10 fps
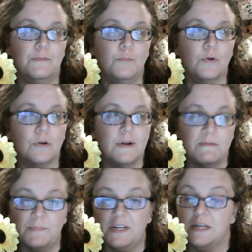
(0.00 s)
more
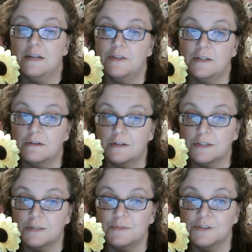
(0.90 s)
immediate than a
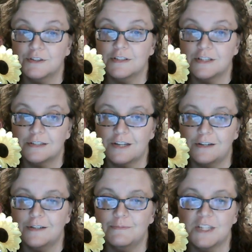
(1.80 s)
god's emotions at
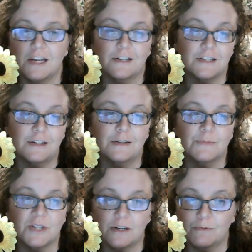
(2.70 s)
times. At
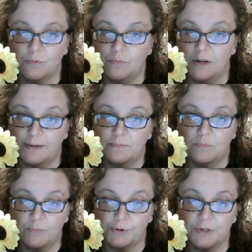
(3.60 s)
times, I I'm
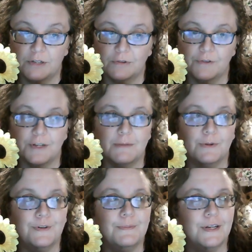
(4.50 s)
married to Loki.
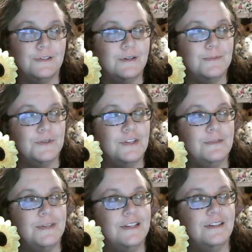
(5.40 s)
Believe me, I know about the
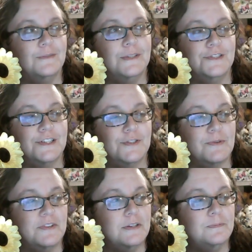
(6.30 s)
immediate emotions
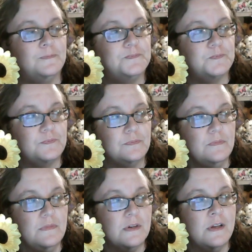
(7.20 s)
with him.
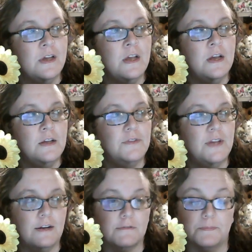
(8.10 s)

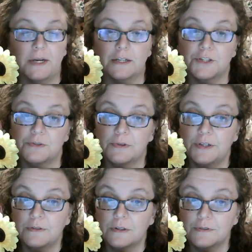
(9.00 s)
They have a
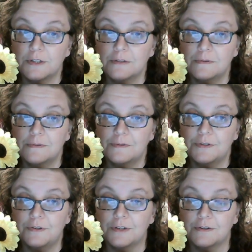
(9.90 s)
backstory you don't know.
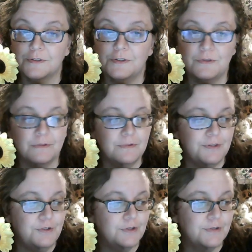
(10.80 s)
You know, you
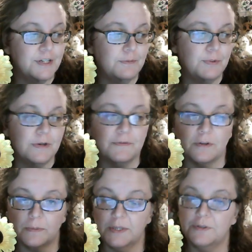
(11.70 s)
don't you don't get a book of
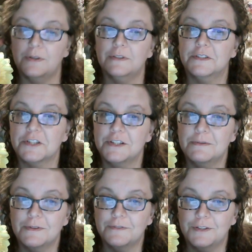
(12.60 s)
their mythology
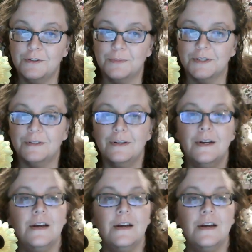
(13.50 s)
with a human.